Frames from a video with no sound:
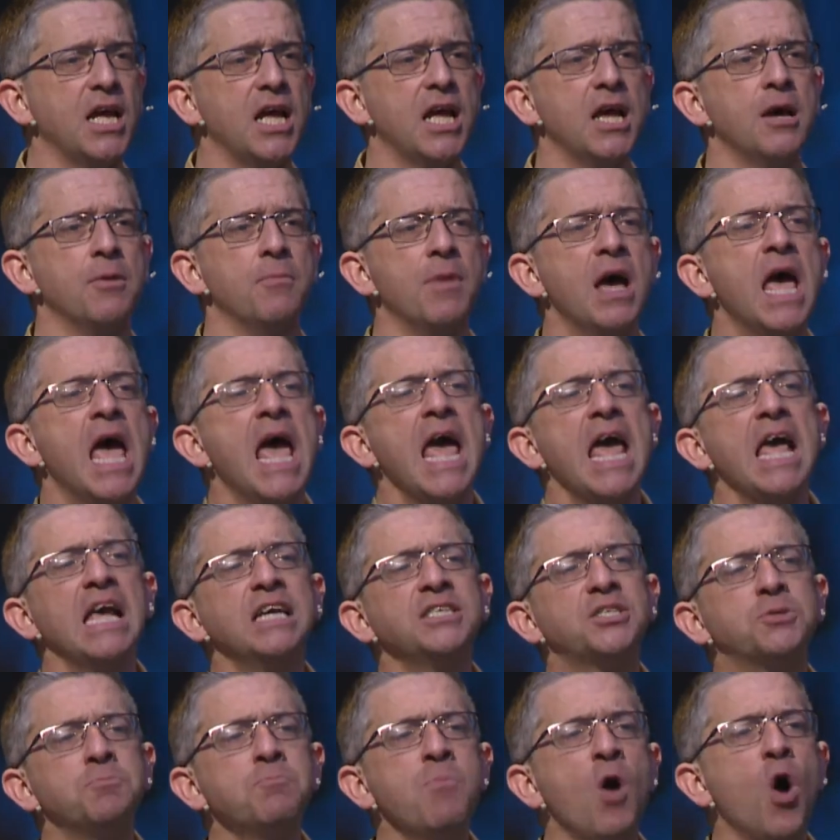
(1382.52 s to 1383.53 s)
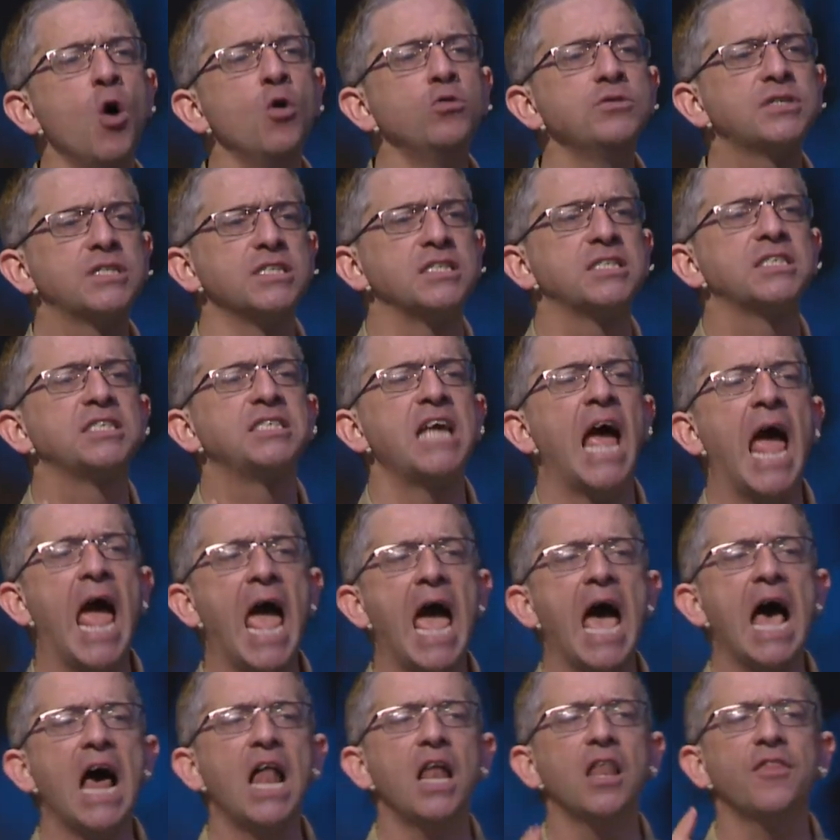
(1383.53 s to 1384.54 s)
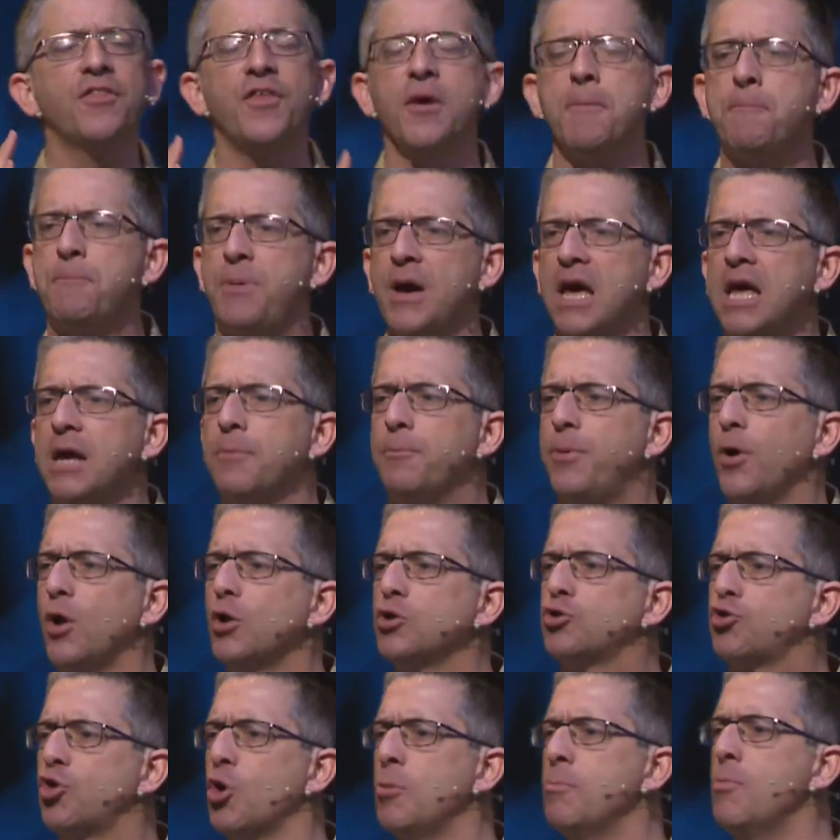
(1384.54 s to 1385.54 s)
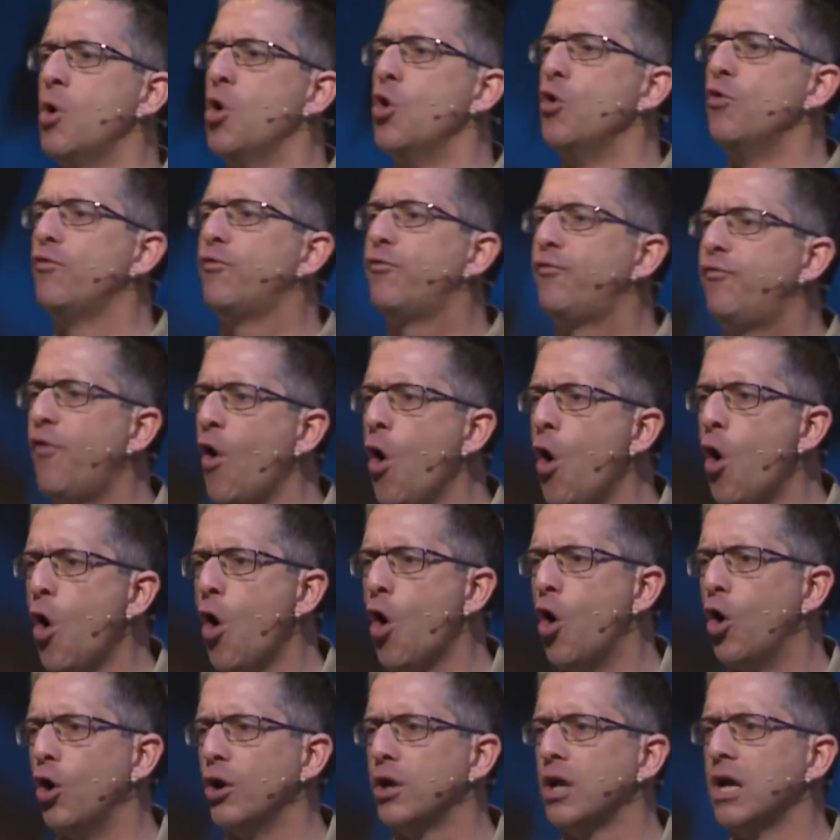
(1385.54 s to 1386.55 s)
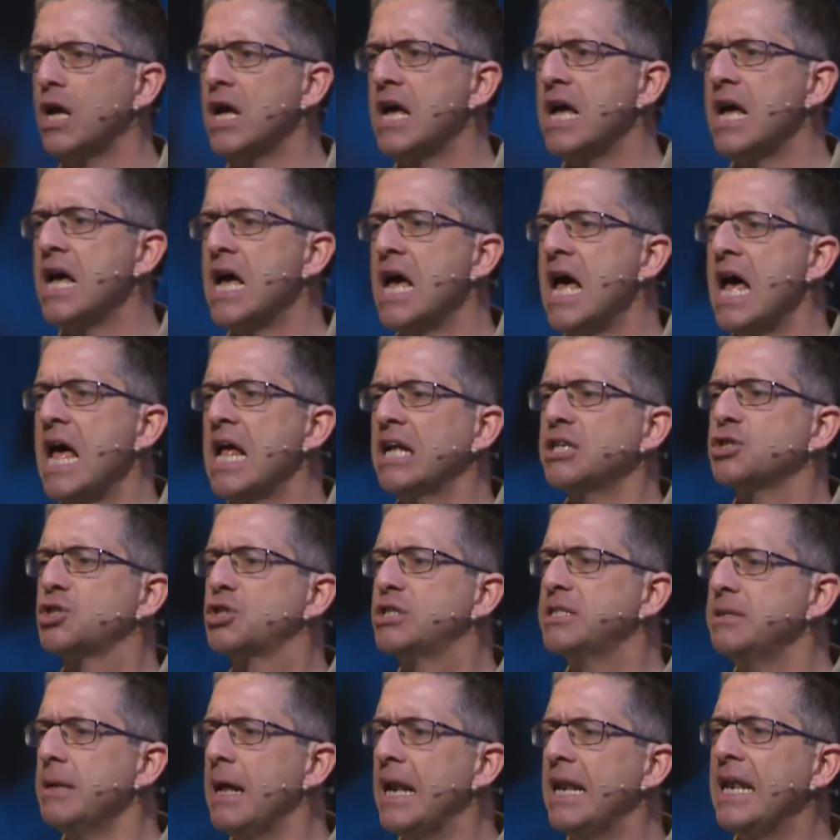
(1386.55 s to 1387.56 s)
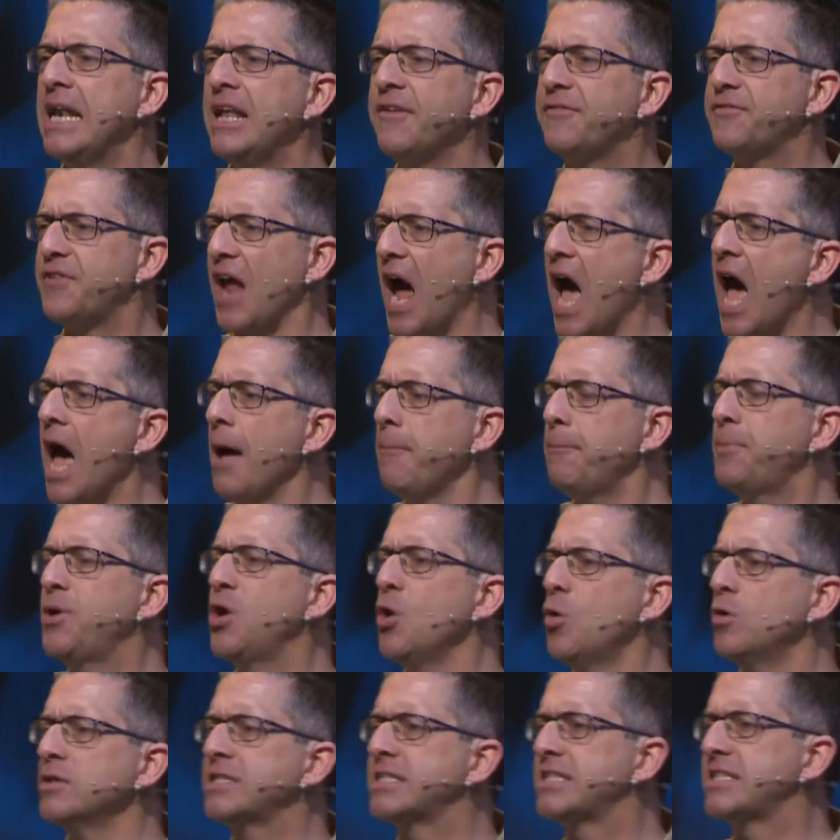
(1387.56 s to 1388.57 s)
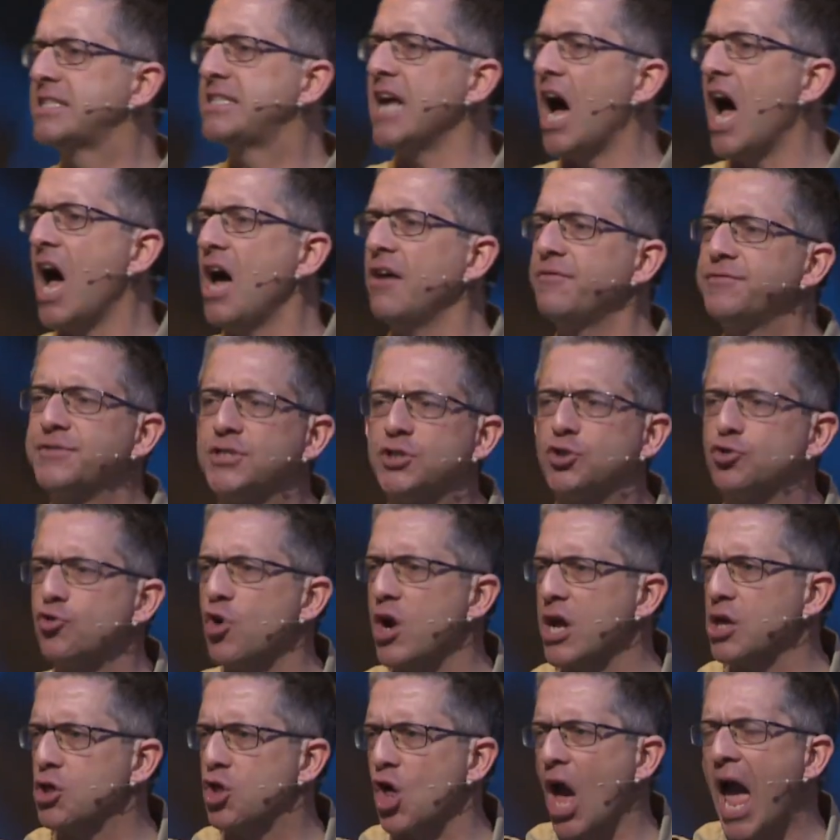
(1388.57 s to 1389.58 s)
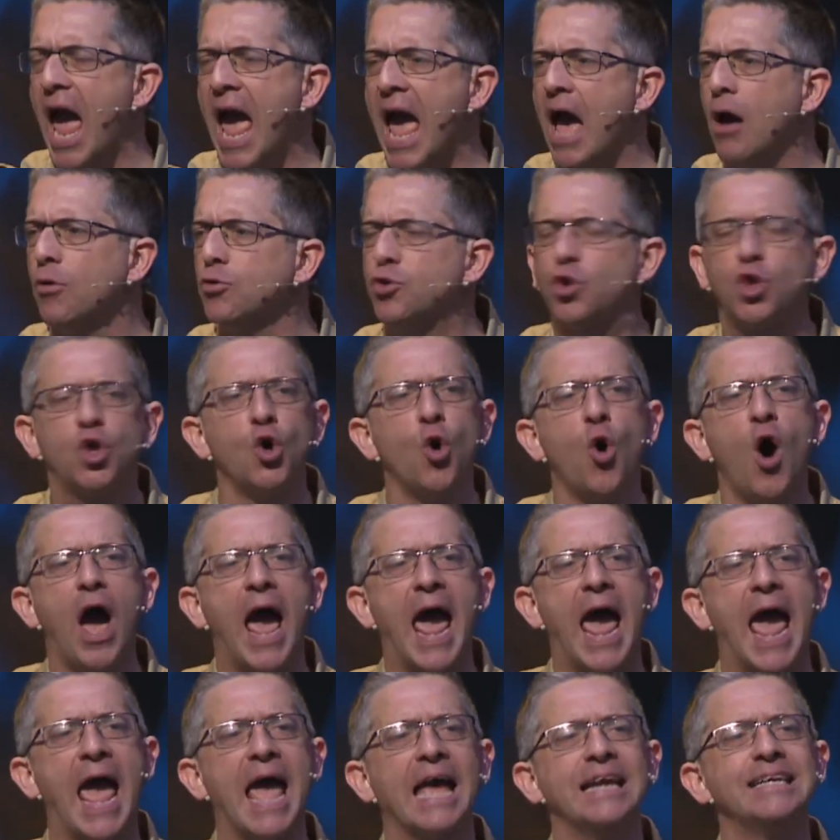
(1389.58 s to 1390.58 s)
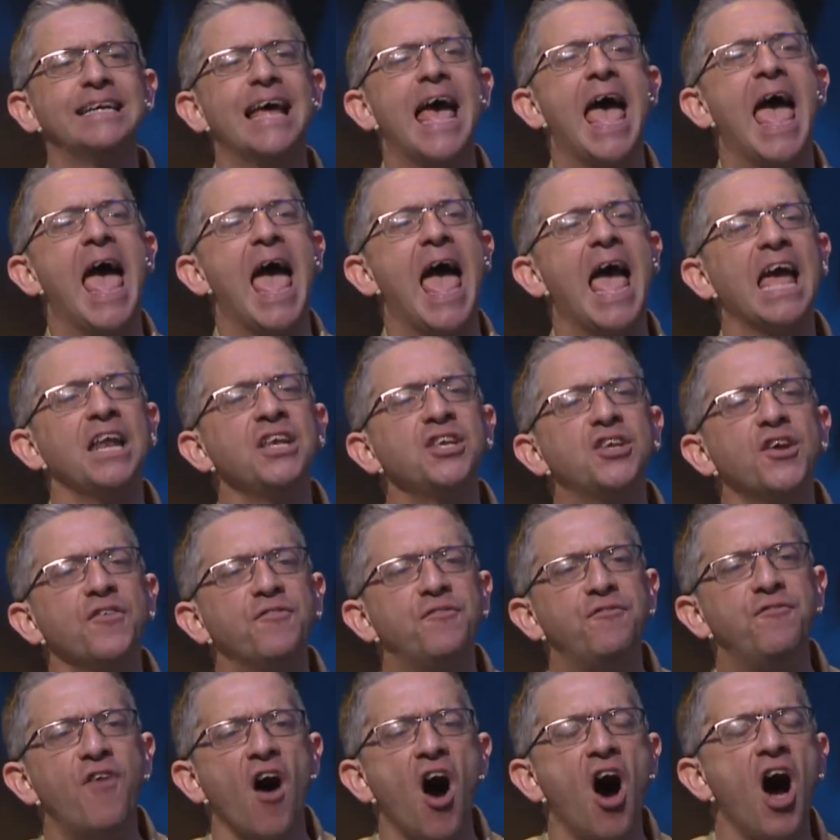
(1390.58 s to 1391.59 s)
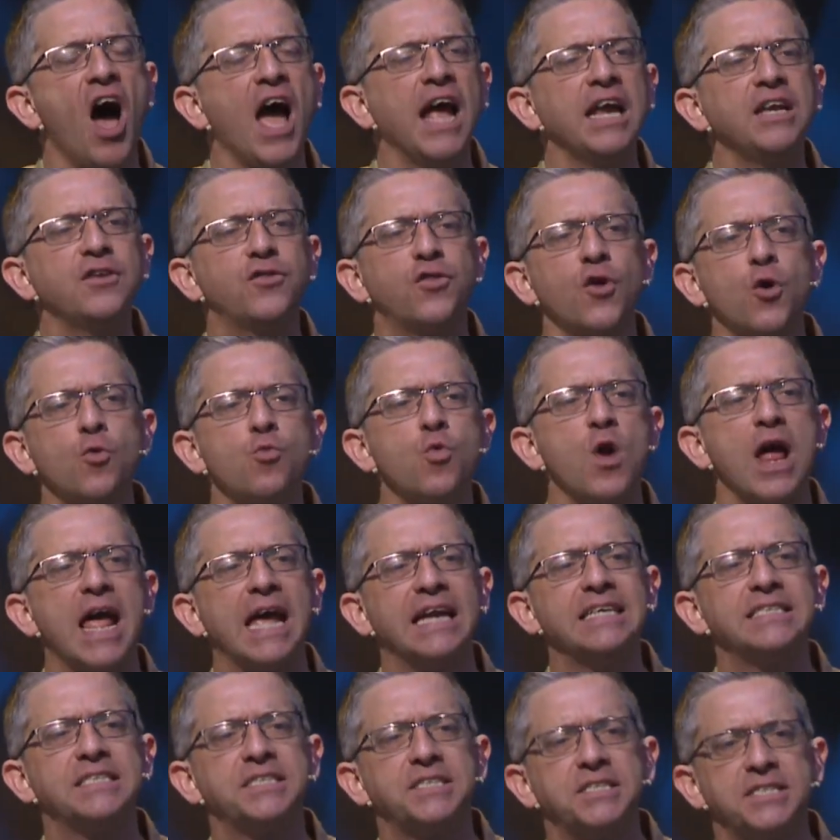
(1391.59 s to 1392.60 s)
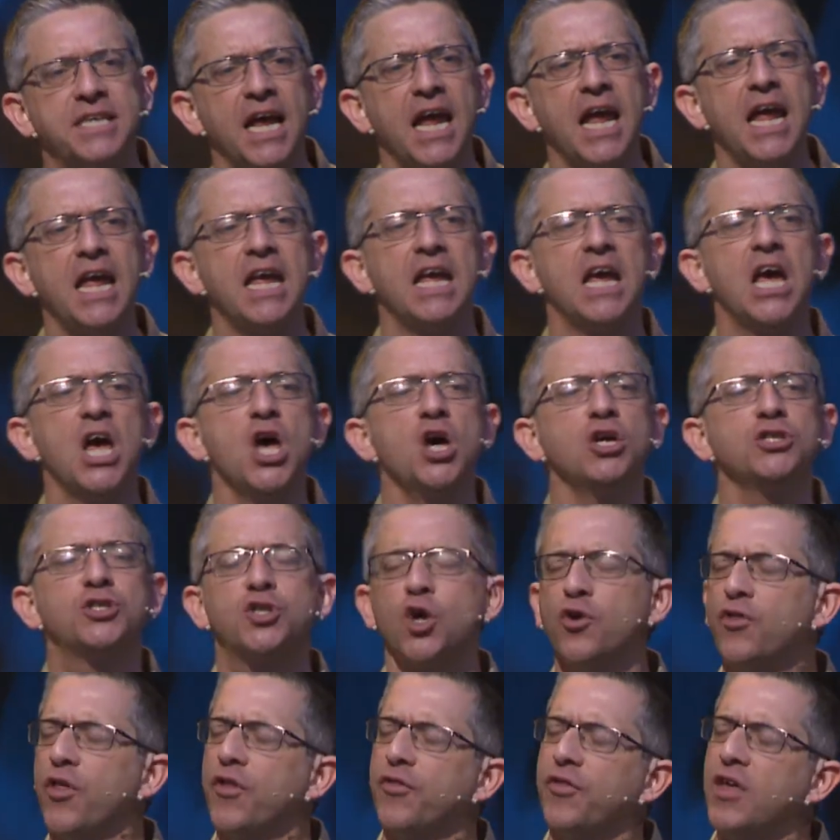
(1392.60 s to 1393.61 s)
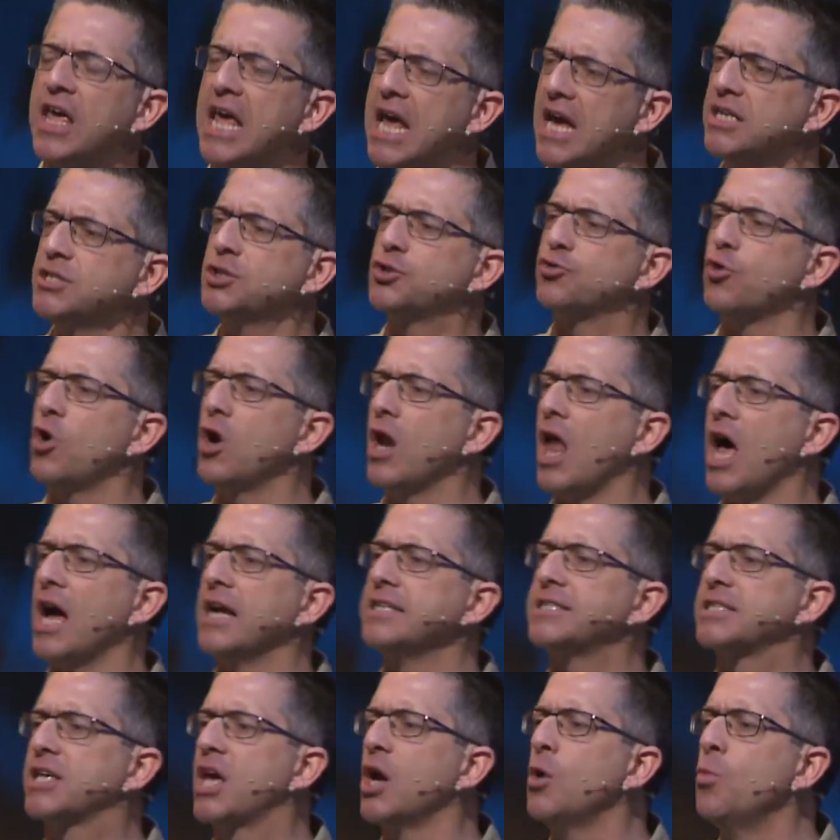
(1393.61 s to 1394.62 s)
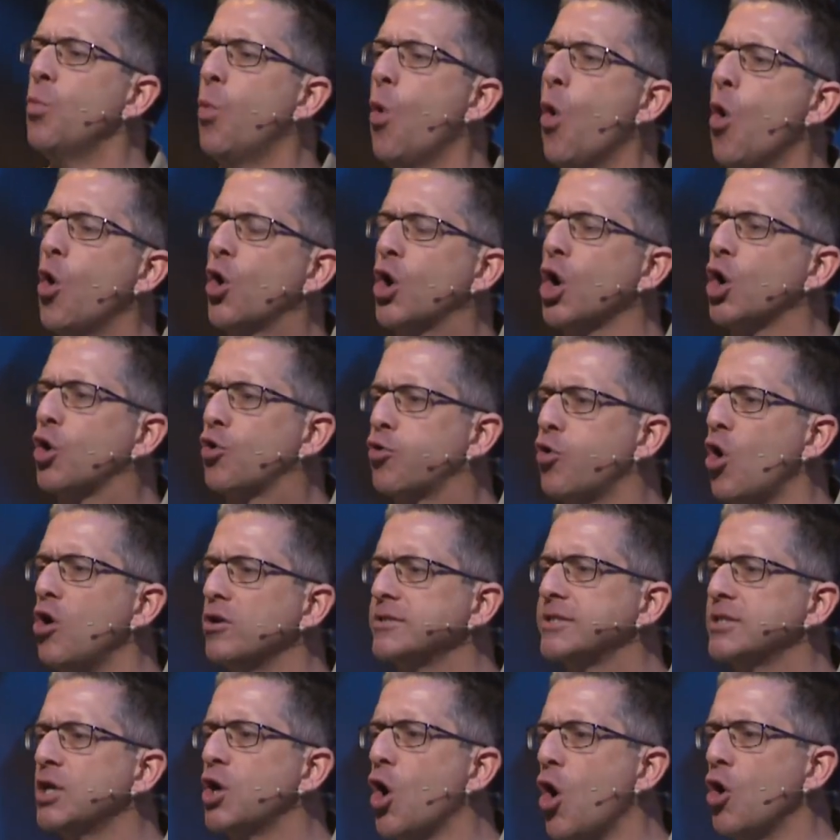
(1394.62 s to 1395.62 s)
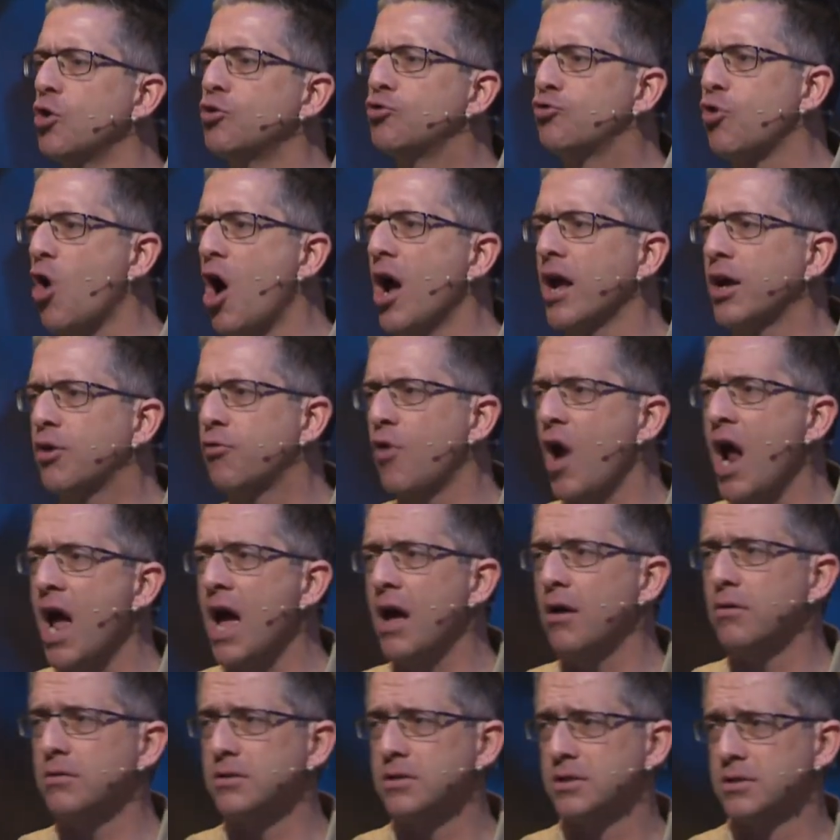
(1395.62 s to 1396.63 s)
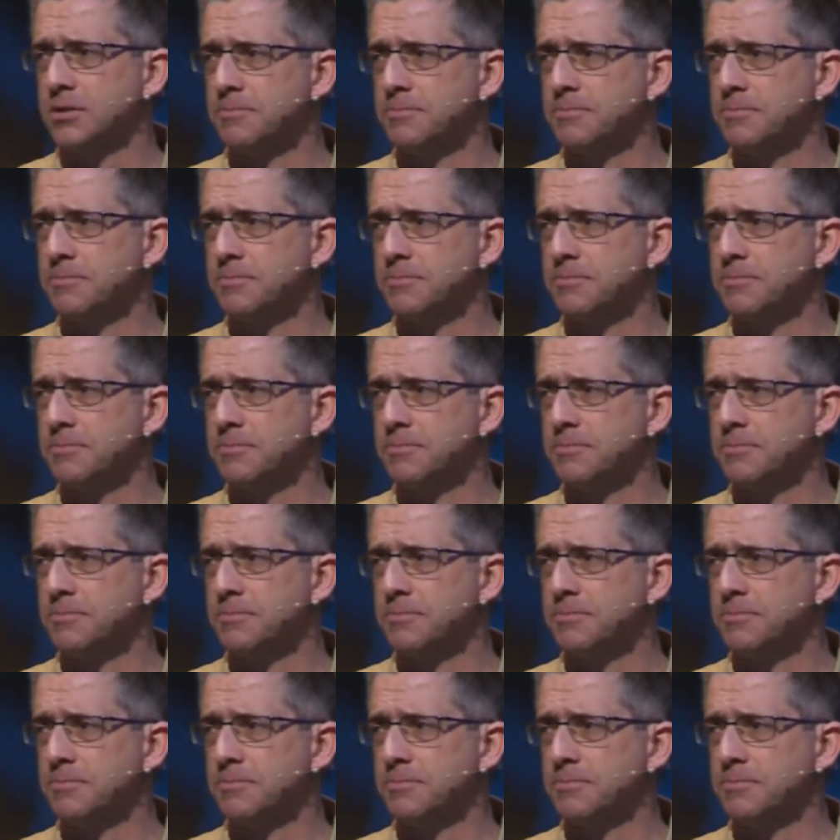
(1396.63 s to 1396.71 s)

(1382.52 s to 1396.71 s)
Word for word: him is Moses, tell the people to move forward. Lift up your staff, stretch out your hand, and divide the Red Sea so that the Israelites can walk across it on dry ground.